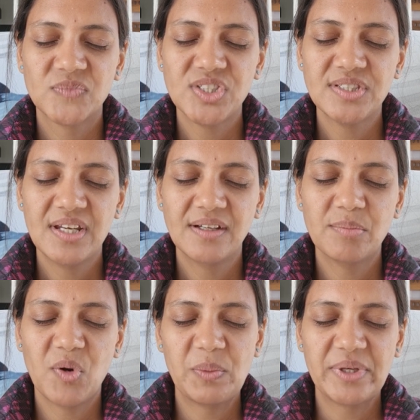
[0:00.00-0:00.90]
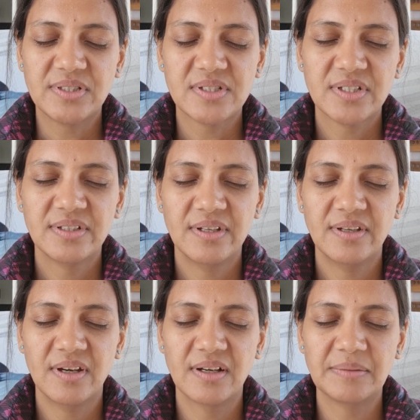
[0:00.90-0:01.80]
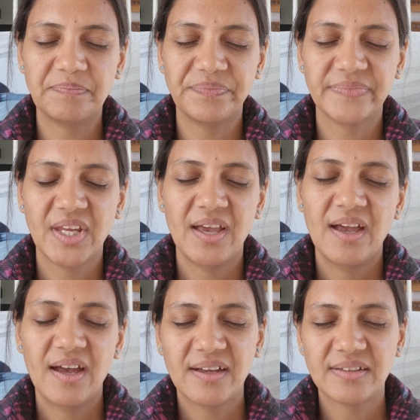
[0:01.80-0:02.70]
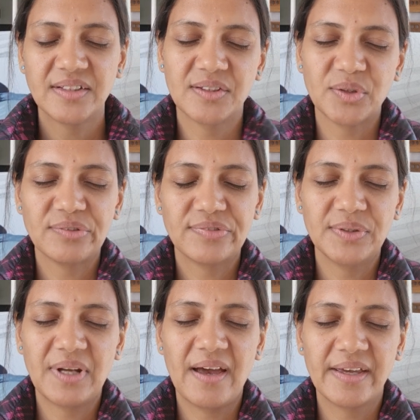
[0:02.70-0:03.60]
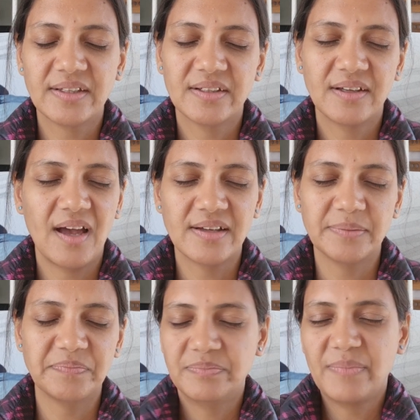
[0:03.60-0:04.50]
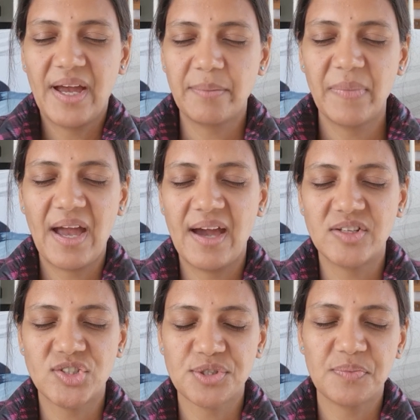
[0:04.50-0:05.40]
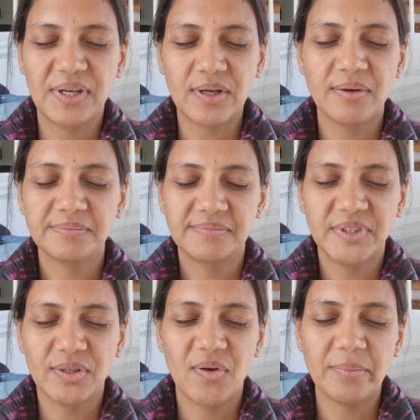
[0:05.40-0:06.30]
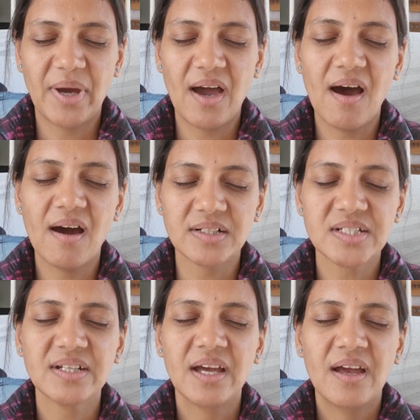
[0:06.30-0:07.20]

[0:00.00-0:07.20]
just take a moment, and if you like, my hand just went on my heart.